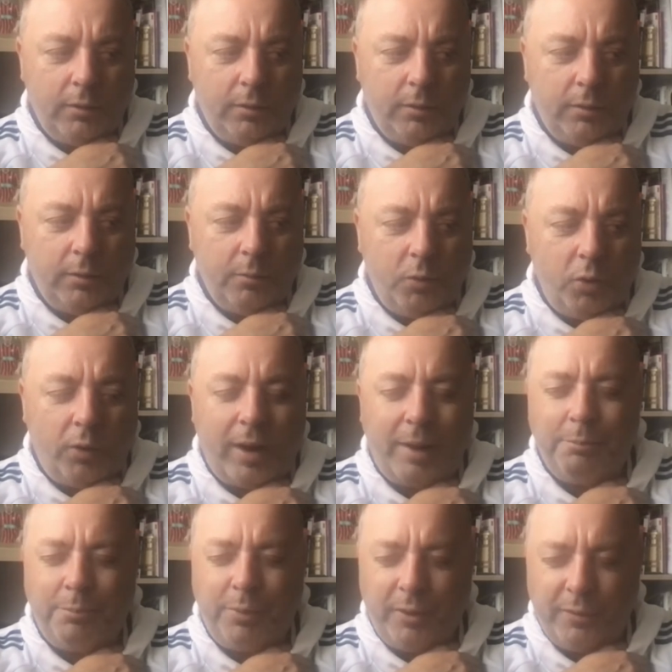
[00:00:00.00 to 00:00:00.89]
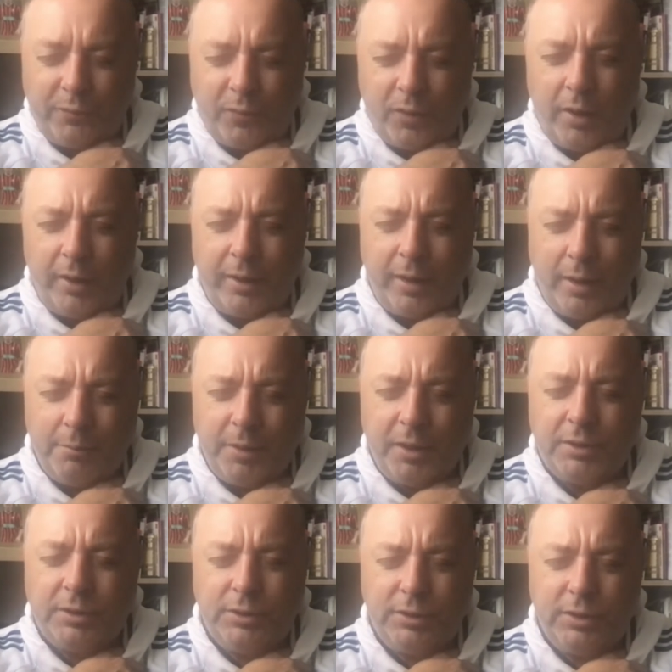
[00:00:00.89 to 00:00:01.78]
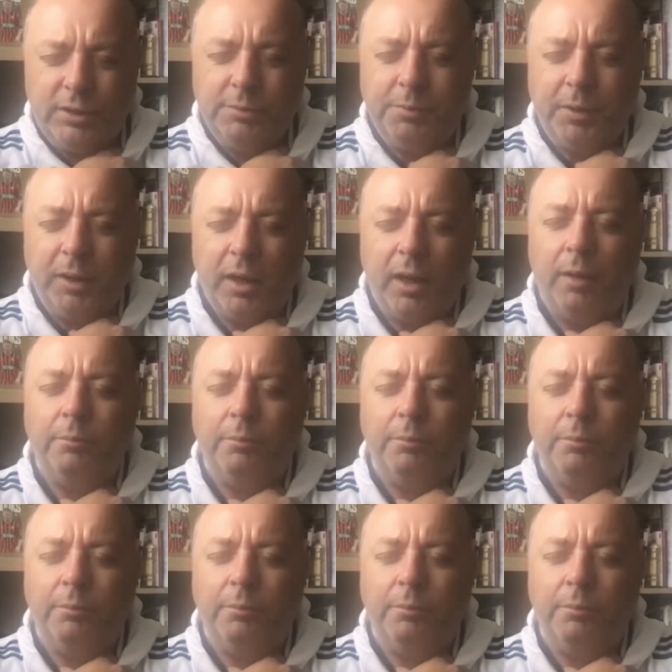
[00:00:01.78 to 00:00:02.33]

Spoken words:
more amplified our messages become.